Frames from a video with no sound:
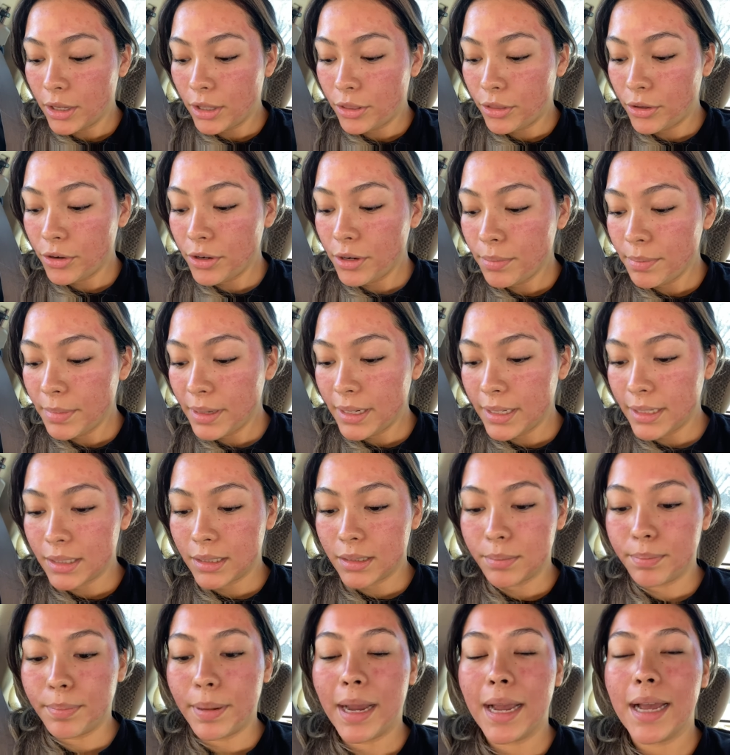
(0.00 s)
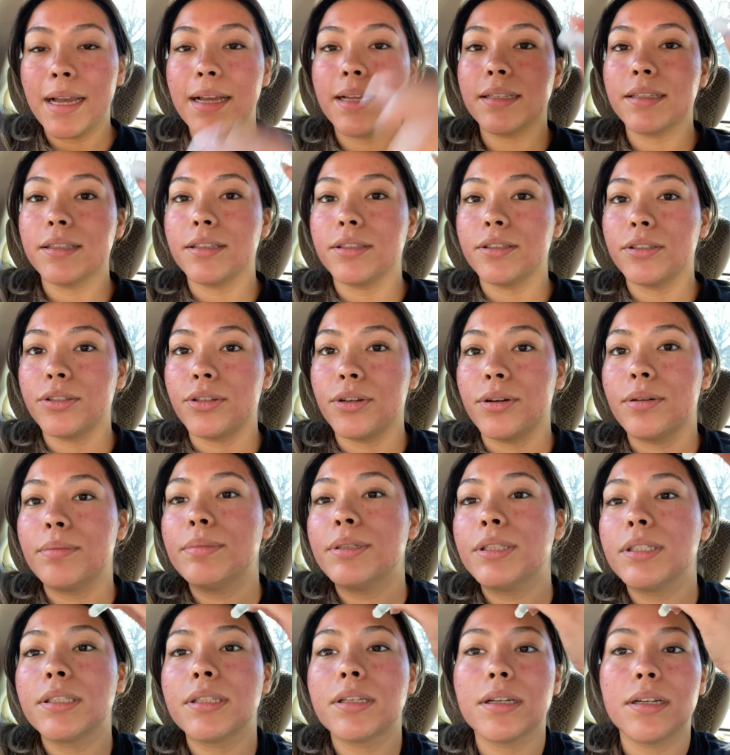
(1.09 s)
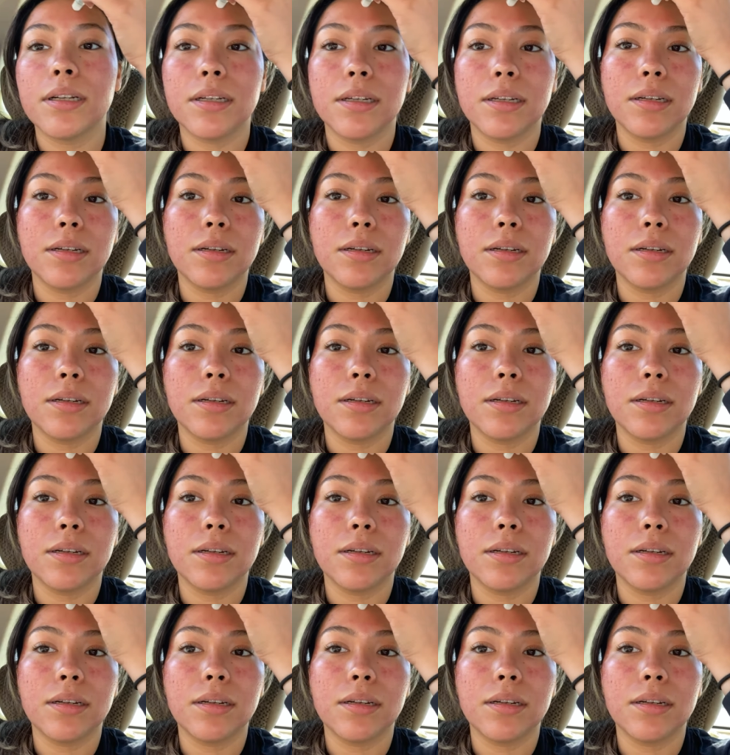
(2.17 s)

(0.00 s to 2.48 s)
30 minutes passed, so I'm just gonna